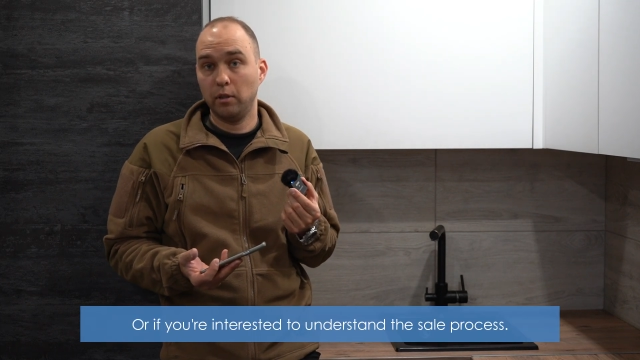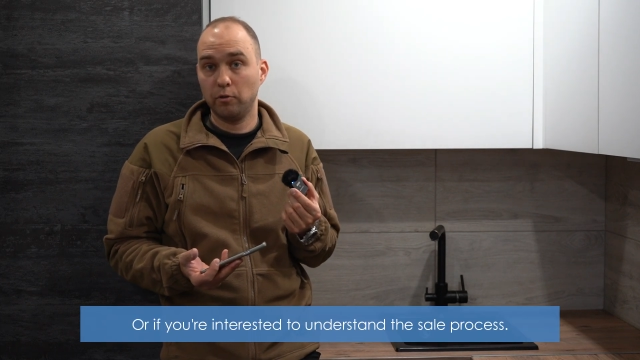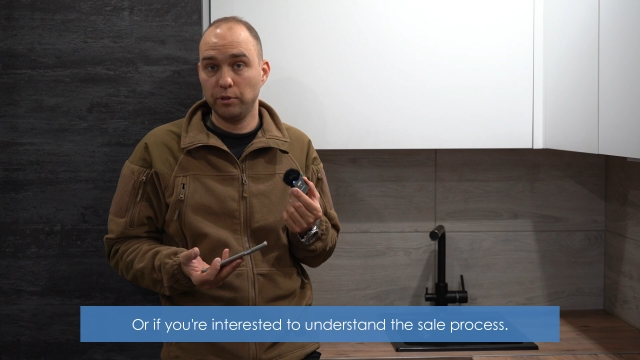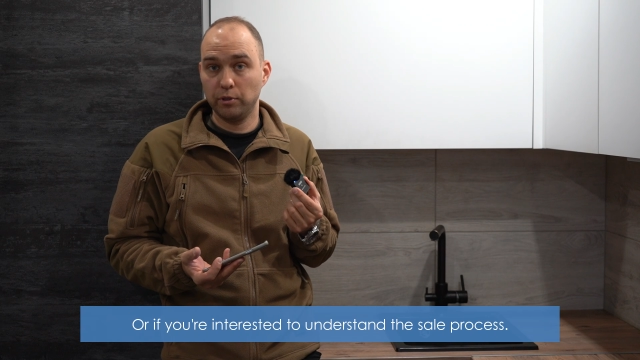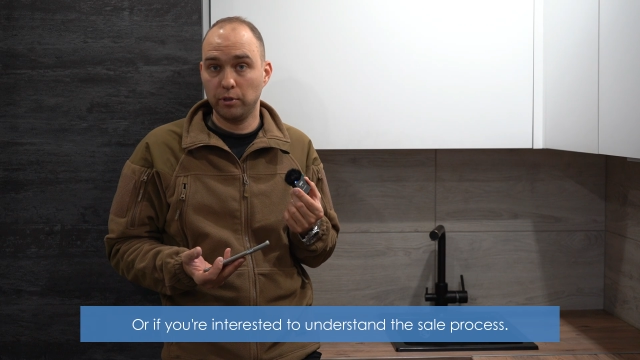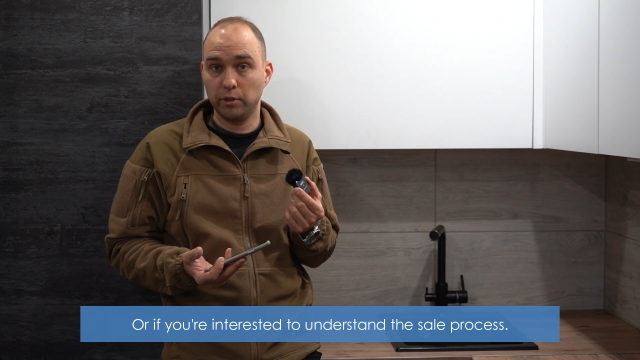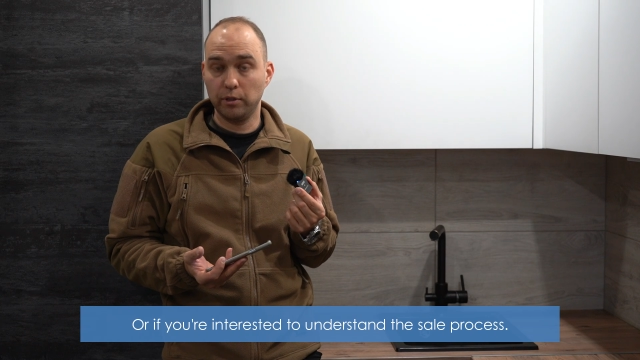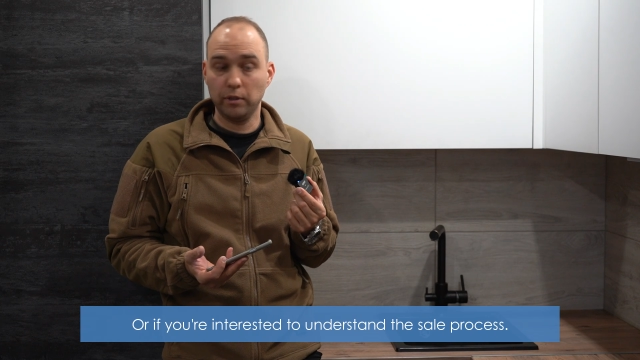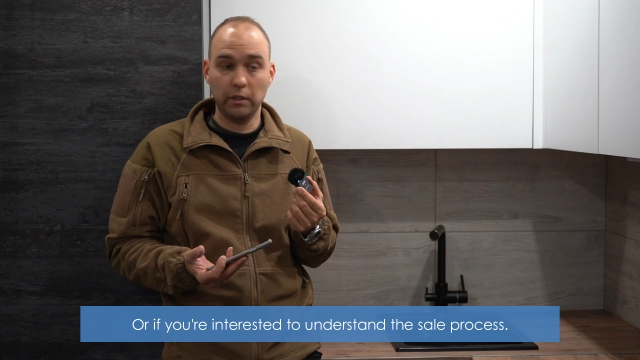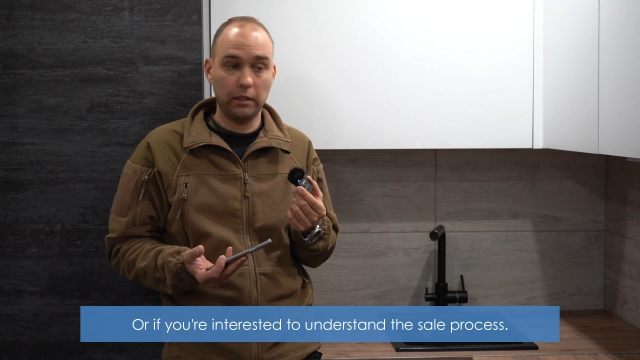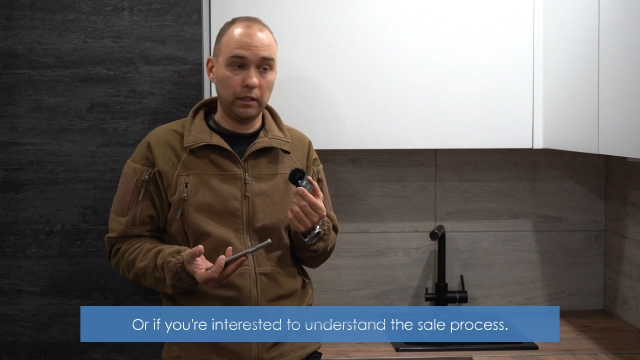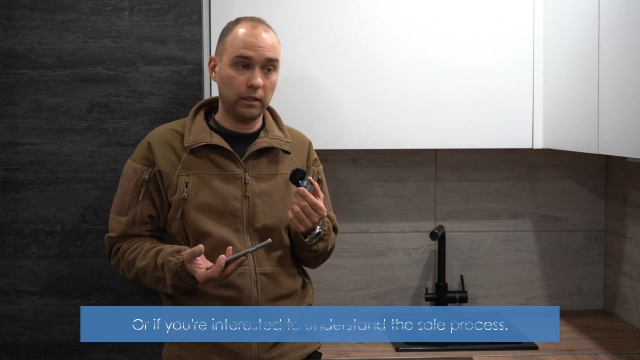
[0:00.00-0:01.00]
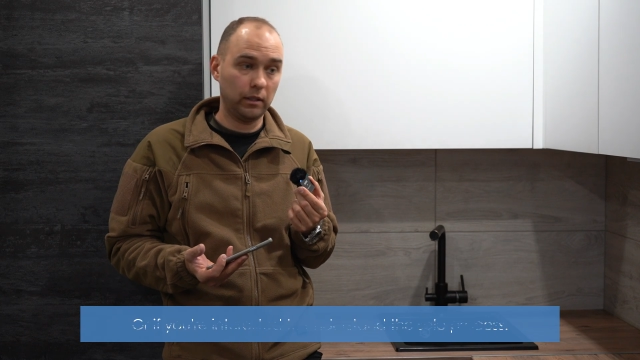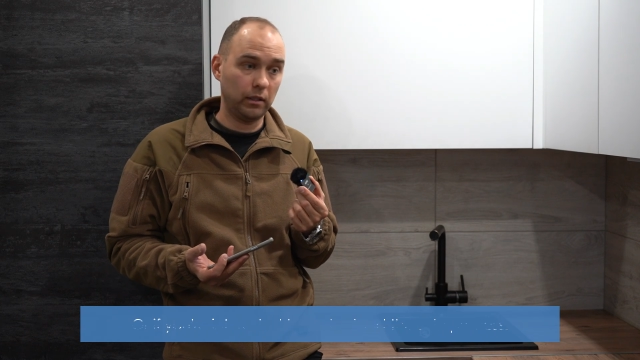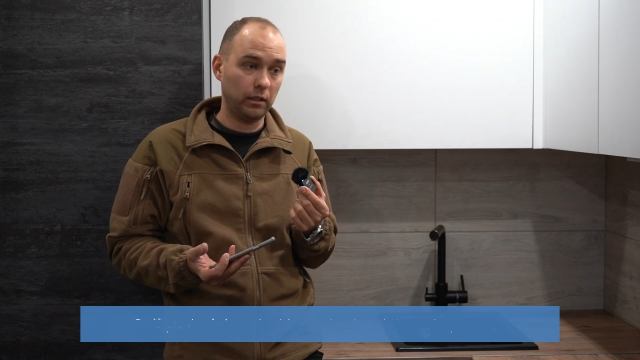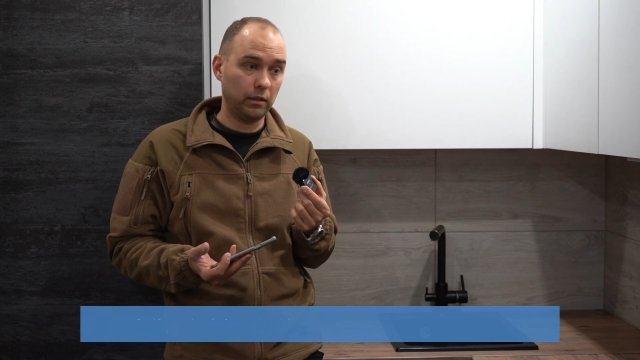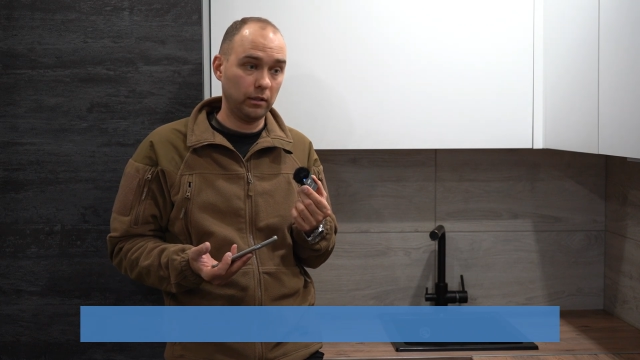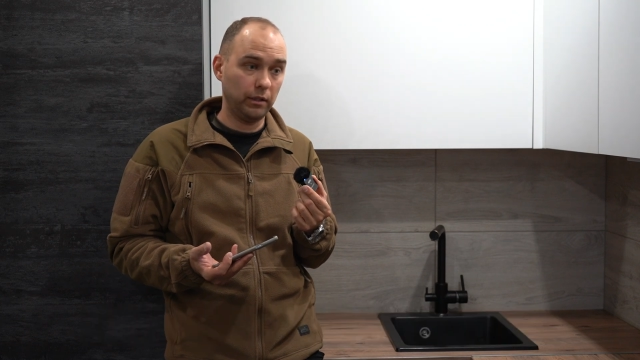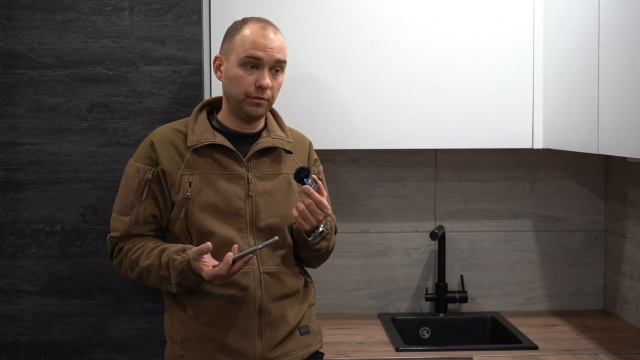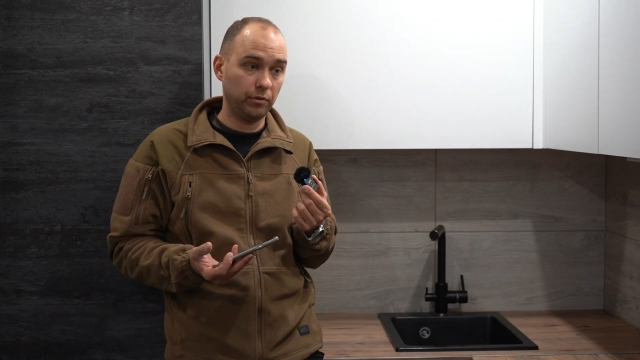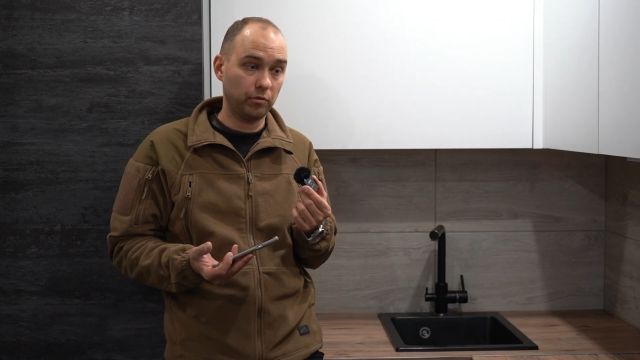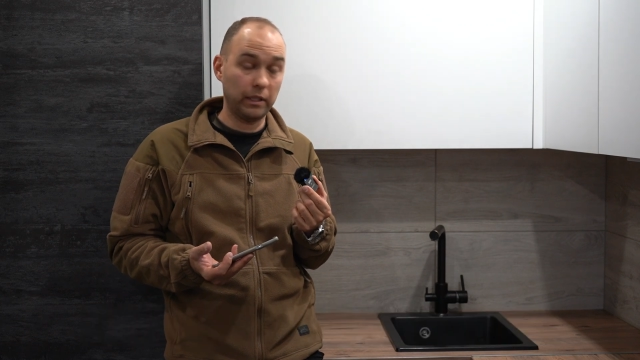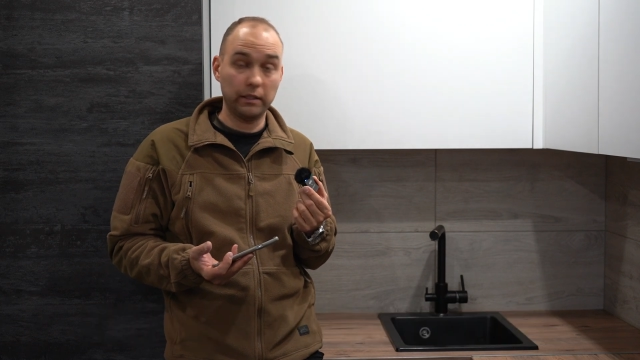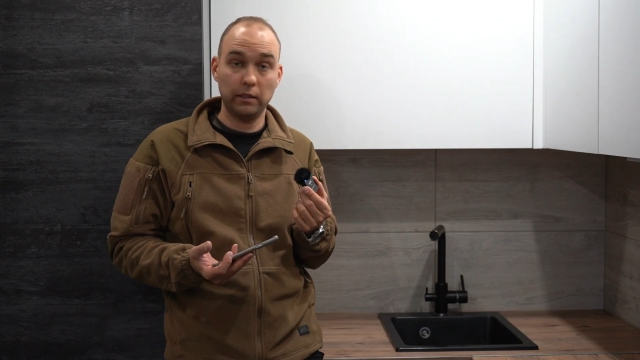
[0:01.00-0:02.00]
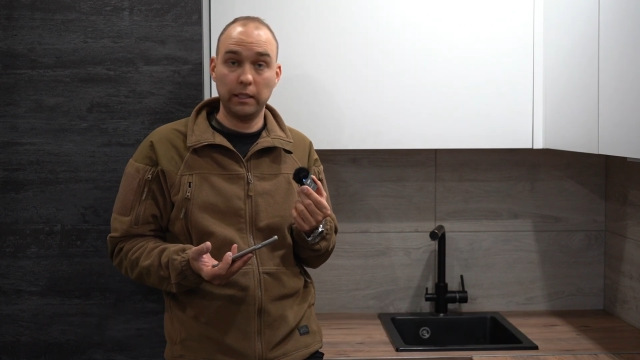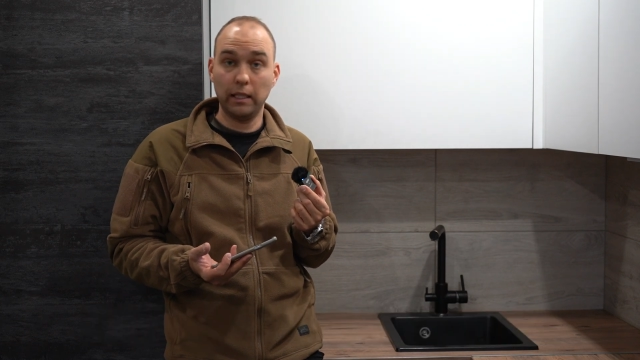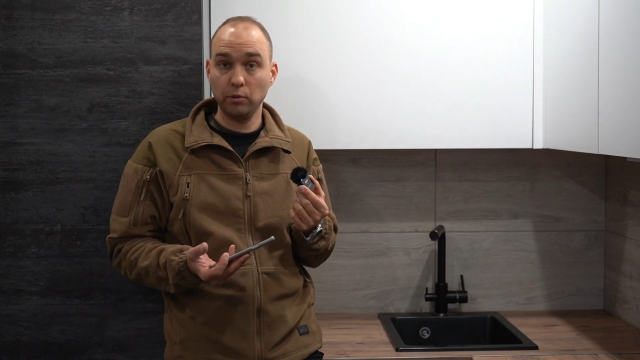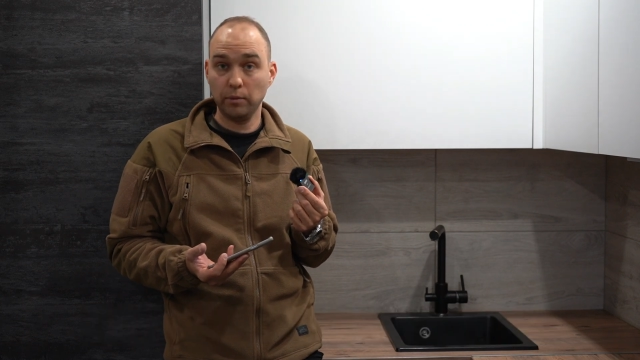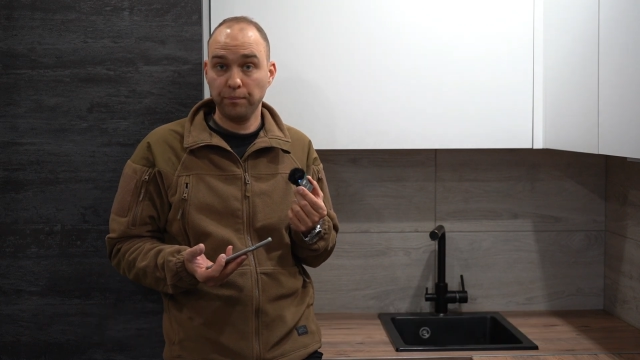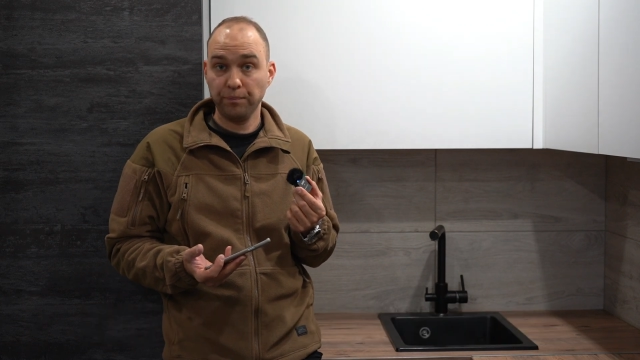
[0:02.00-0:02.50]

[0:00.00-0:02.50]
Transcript: return if you rent it out.